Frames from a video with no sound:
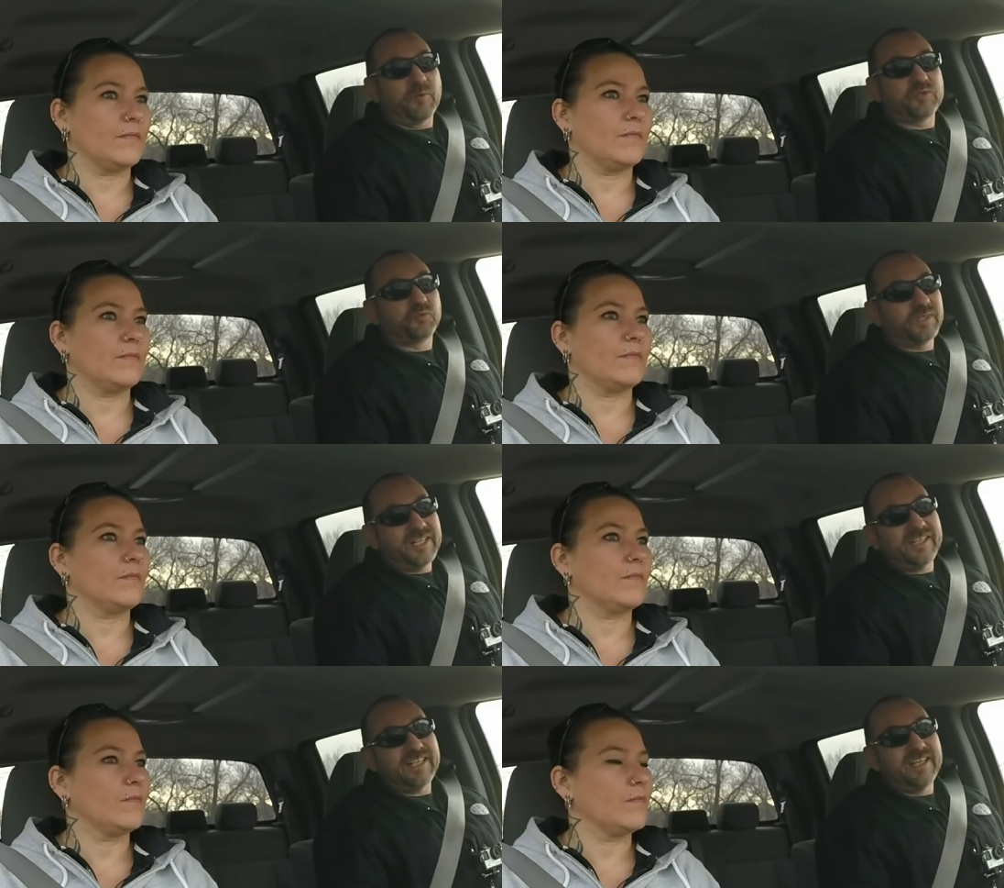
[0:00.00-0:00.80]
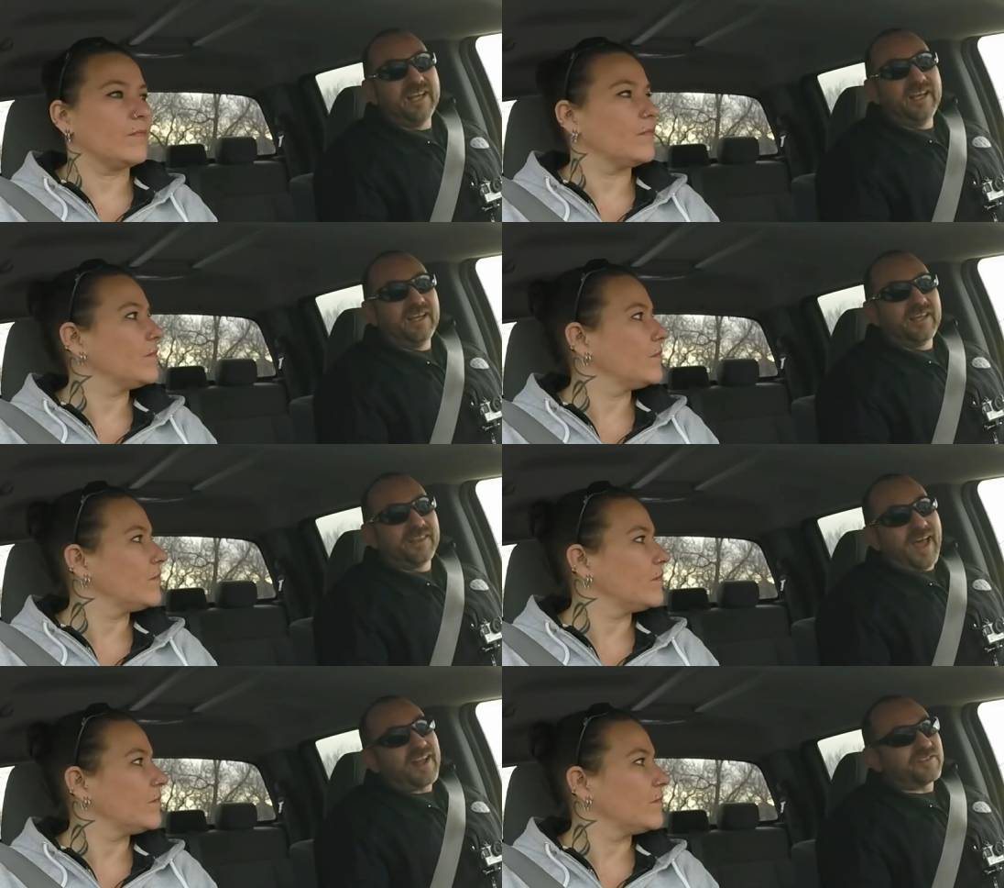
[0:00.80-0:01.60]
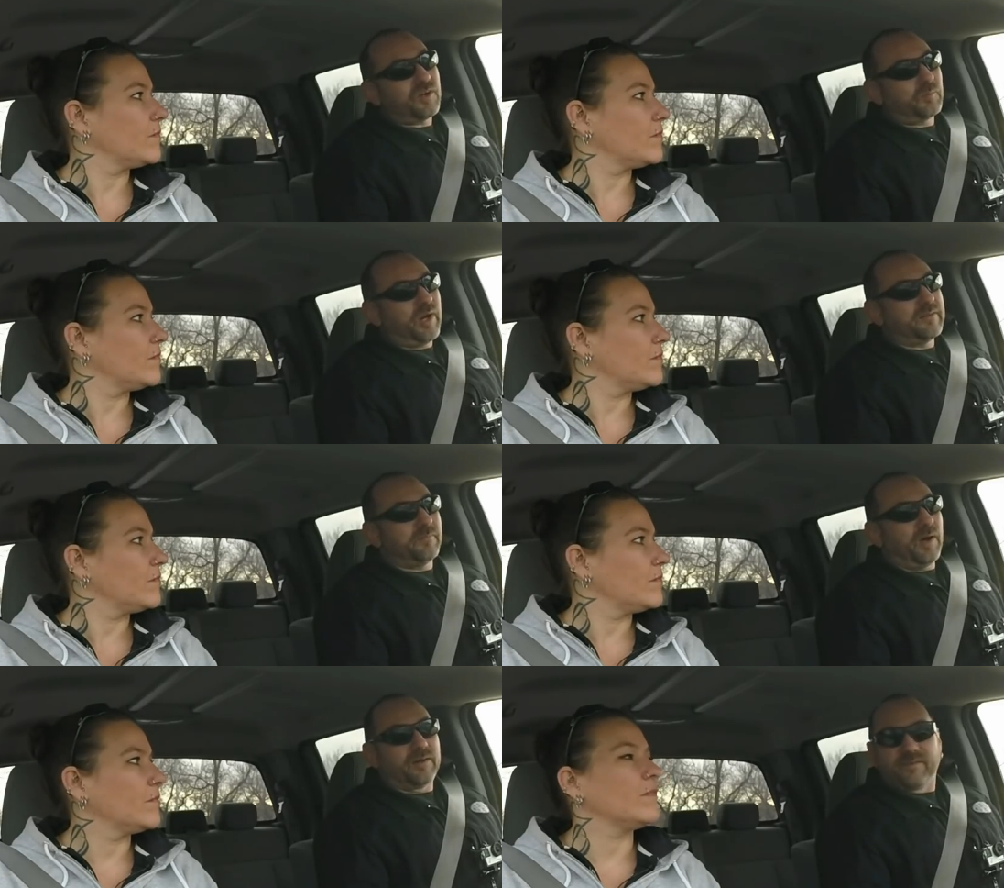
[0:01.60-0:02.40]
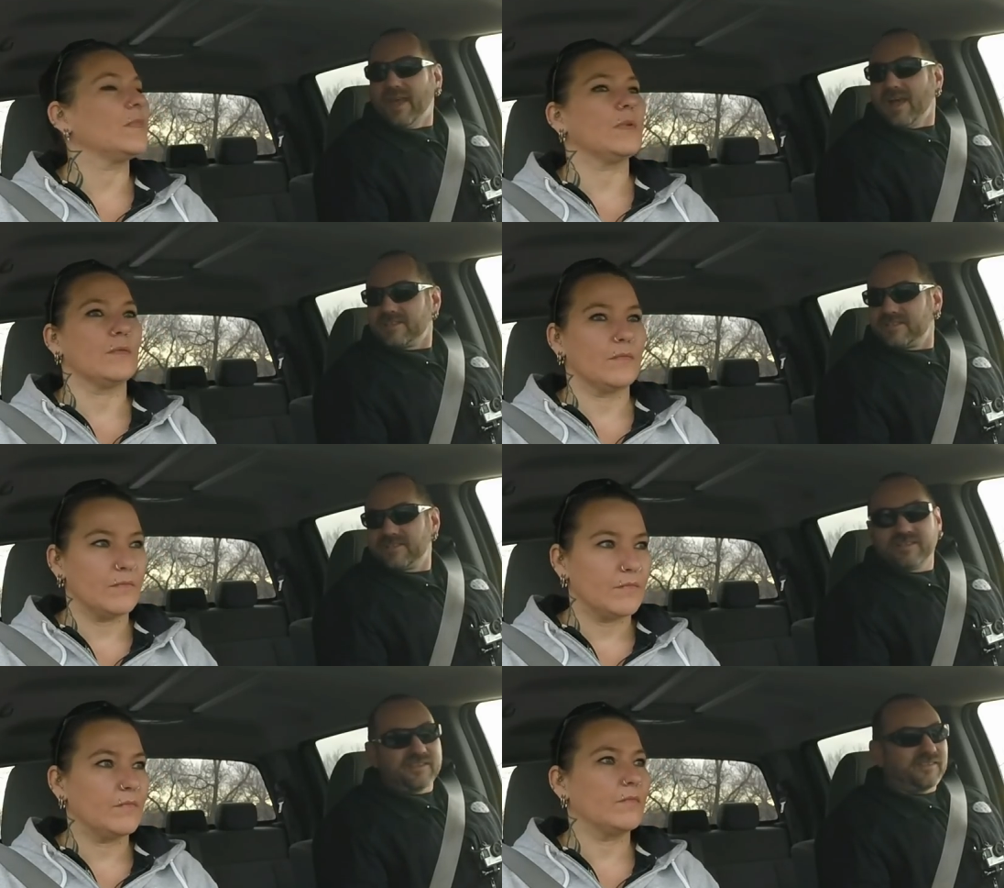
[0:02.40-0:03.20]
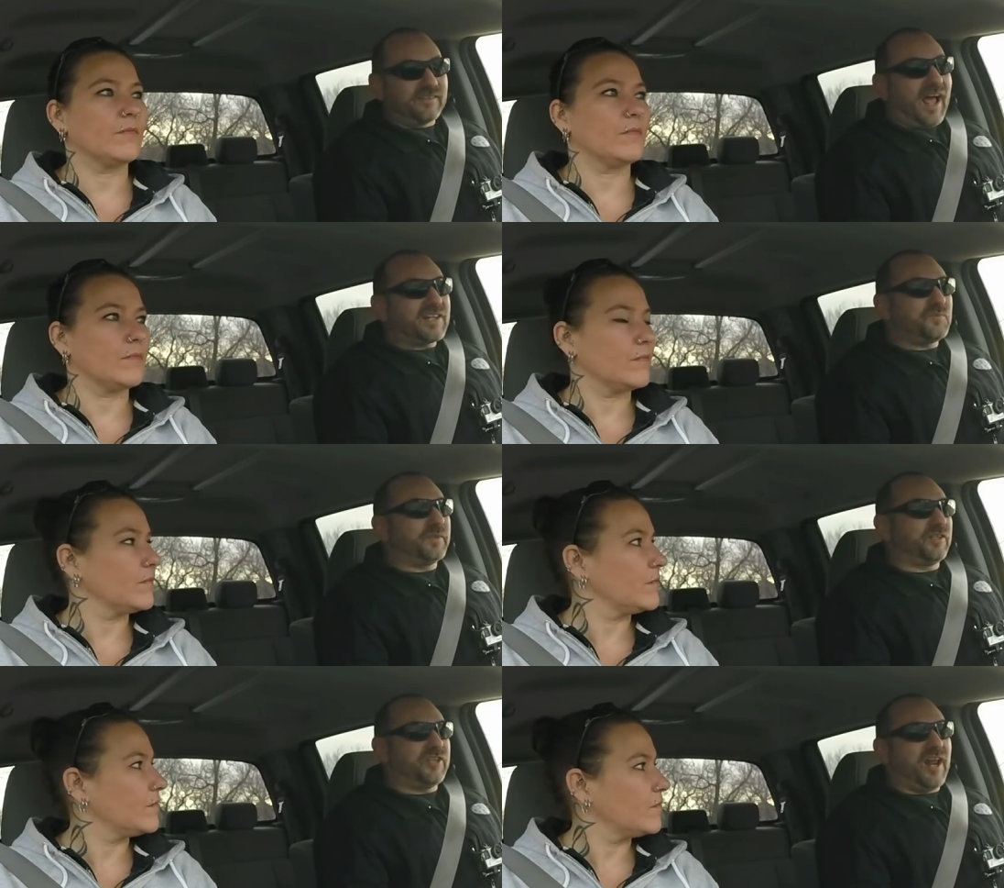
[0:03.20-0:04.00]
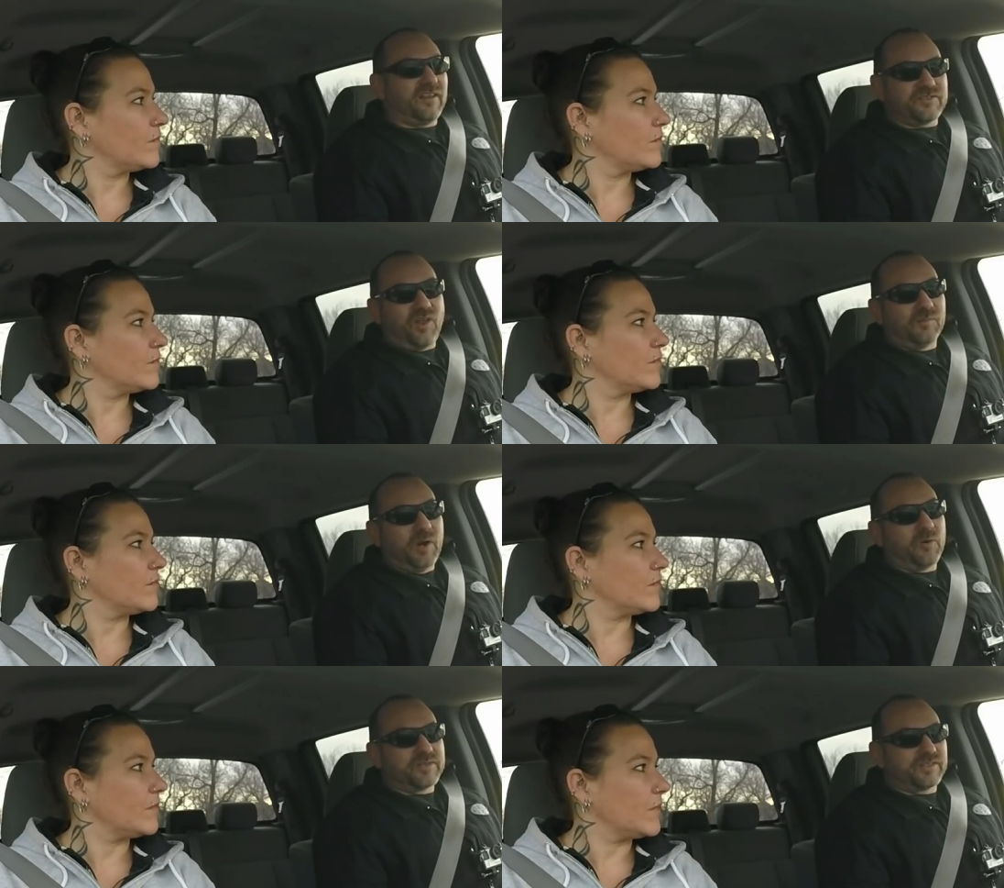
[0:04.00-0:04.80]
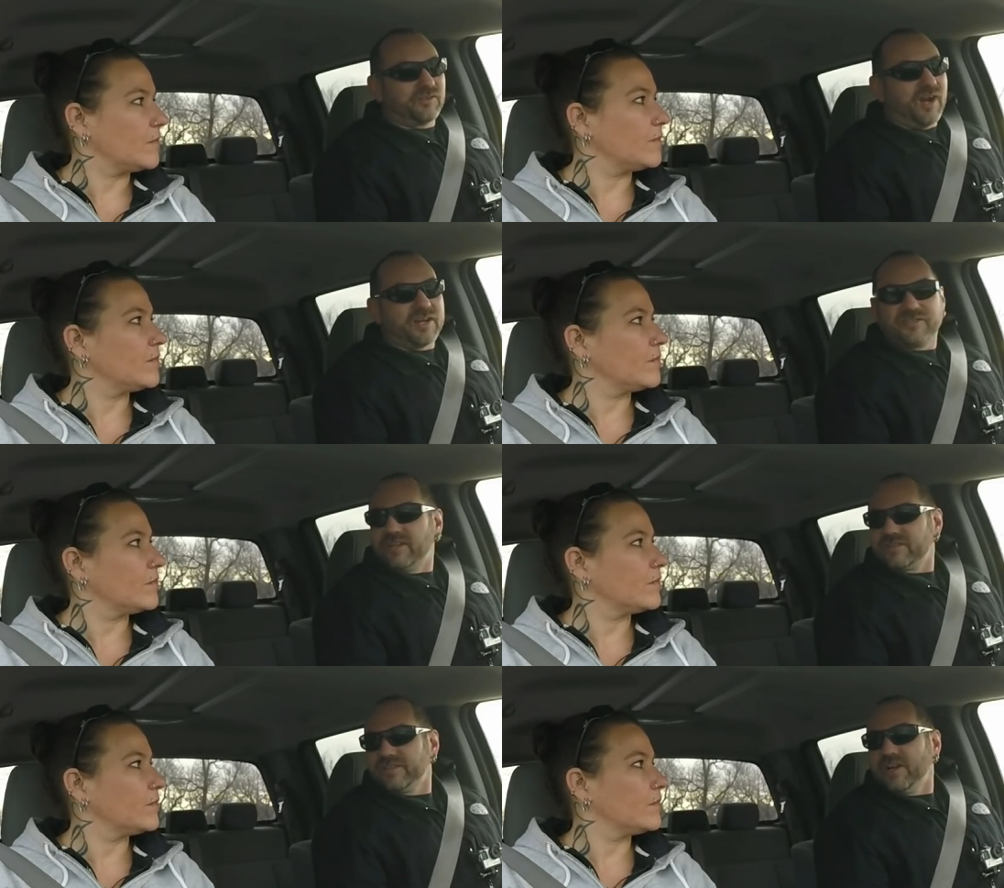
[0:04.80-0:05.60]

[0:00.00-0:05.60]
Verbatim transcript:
Speaker 1: Which really, that's our bread and butter. That's that's what the channel is all about: is the garage sales and the